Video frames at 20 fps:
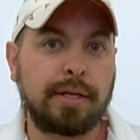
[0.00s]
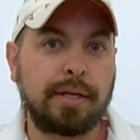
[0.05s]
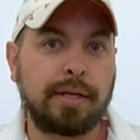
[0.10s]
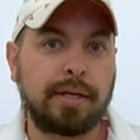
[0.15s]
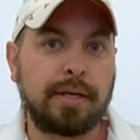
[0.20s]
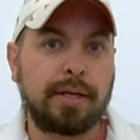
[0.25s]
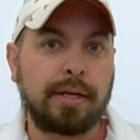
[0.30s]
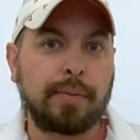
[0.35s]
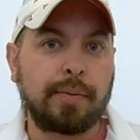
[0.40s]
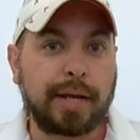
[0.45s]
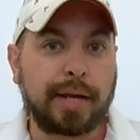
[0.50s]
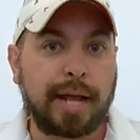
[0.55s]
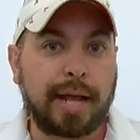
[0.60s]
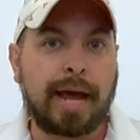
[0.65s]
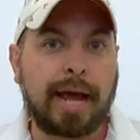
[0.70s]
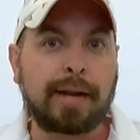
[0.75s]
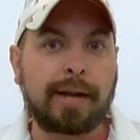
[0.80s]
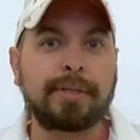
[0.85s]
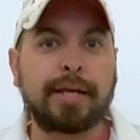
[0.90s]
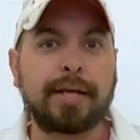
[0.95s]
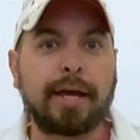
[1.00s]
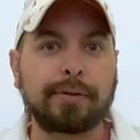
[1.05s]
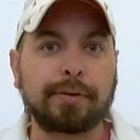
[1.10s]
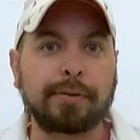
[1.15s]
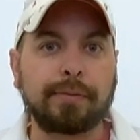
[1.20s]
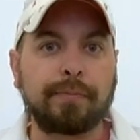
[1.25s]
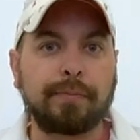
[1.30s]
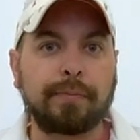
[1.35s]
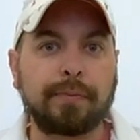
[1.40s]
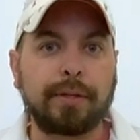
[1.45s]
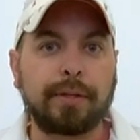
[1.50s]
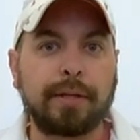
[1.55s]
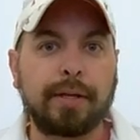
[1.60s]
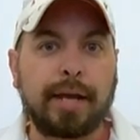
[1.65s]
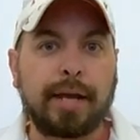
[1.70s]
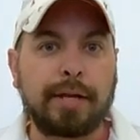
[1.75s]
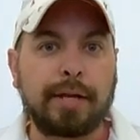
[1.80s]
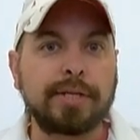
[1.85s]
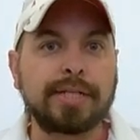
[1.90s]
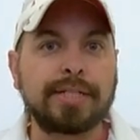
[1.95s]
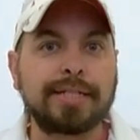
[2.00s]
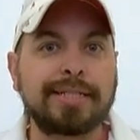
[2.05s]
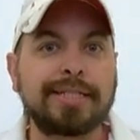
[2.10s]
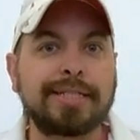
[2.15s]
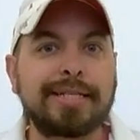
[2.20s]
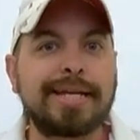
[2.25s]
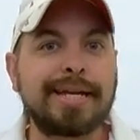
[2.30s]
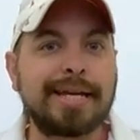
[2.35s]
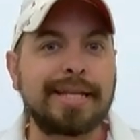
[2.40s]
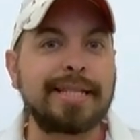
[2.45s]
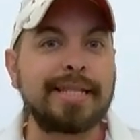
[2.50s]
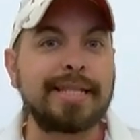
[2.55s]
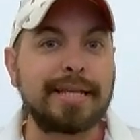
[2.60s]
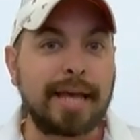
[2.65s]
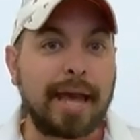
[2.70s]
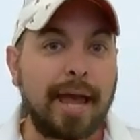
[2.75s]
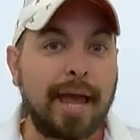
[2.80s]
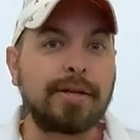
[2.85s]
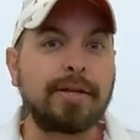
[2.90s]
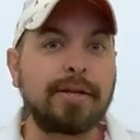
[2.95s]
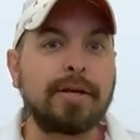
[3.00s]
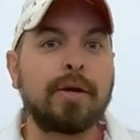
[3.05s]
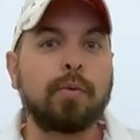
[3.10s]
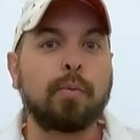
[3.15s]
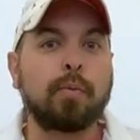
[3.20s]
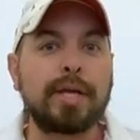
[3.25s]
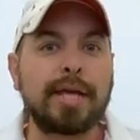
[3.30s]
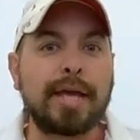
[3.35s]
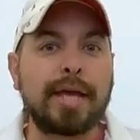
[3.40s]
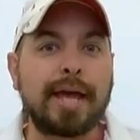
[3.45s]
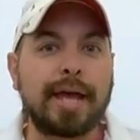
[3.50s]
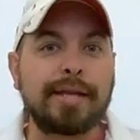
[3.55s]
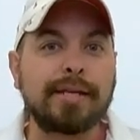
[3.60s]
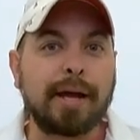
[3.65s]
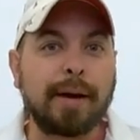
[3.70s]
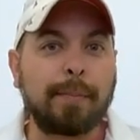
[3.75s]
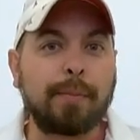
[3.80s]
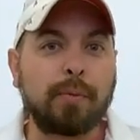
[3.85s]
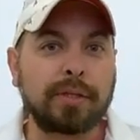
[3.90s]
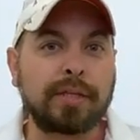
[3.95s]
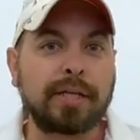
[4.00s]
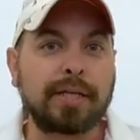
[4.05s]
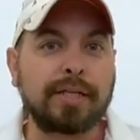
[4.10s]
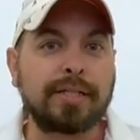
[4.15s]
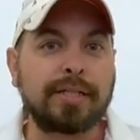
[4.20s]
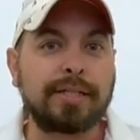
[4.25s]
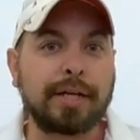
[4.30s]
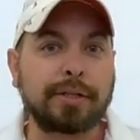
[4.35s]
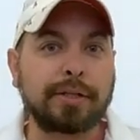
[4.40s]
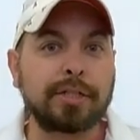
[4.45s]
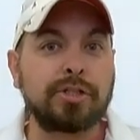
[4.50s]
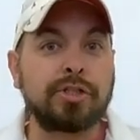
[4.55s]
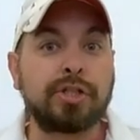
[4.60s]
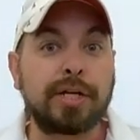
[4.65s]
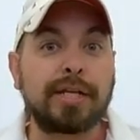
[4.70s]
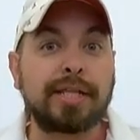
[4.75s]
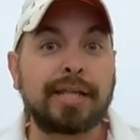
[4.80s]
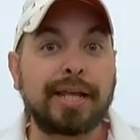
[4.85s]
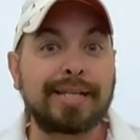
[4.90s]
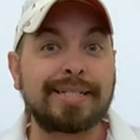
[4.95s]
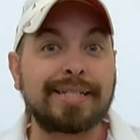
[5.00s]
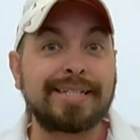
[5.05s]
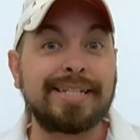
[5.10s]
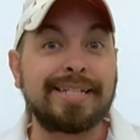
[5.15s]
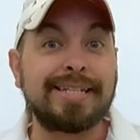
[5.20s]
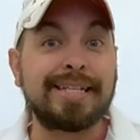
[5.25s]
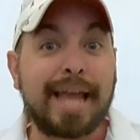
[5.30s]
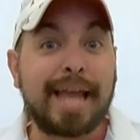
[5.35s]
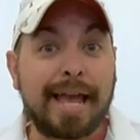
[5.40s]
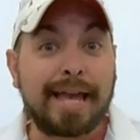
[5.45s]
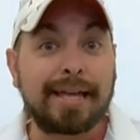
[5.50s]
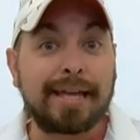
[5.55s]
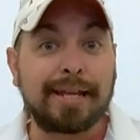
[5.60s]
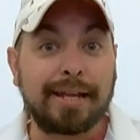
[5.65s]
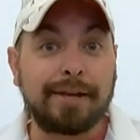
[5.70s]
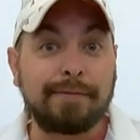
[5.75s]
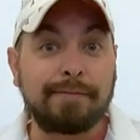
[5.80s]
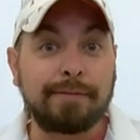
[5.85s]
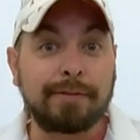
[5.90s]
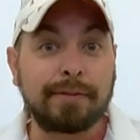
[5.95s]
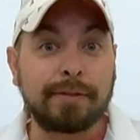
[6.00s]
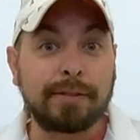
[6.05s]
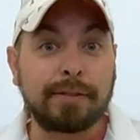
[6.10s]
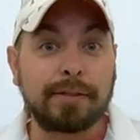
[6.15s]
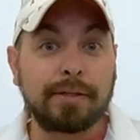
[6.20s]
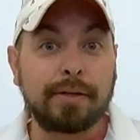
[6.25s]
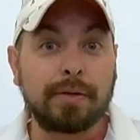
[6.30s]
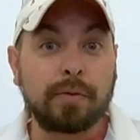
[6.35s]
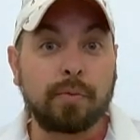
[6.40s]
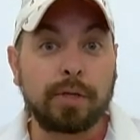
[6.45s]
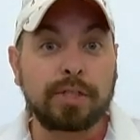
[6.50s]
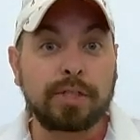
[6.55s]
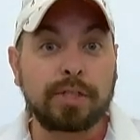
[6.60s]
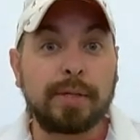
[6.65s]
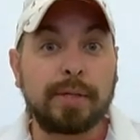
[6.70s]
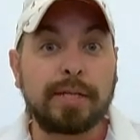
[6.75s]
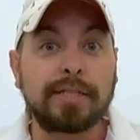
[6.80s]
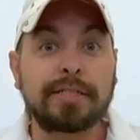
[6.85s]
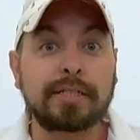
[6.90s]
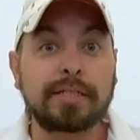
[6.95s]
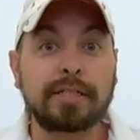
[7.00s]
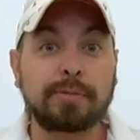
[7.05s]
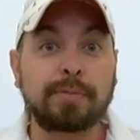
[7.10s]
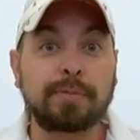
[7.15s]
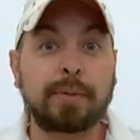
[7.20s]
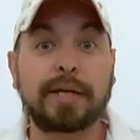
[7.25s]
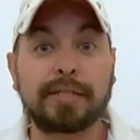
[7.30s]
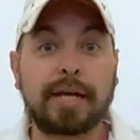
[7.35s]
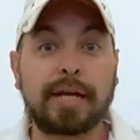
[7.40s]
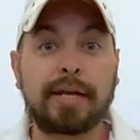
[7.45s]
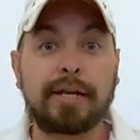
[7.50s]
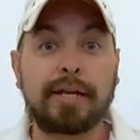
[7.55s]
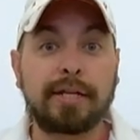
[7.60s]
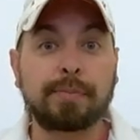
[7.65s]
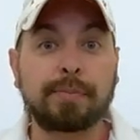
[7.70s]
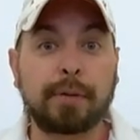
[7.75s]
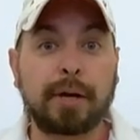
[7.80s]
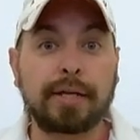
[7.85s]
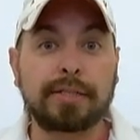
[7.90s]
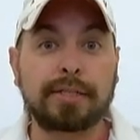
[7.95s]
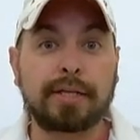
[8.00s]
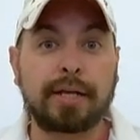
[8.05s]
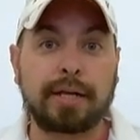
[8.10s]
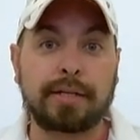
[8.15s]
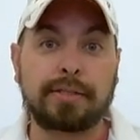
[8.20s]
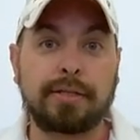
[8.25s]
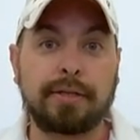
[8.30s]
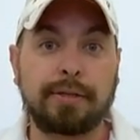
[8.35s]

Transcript: We're going to add them together. And you can see in the end, we end up with a delta G that is negative, which means it's a spontaneous process.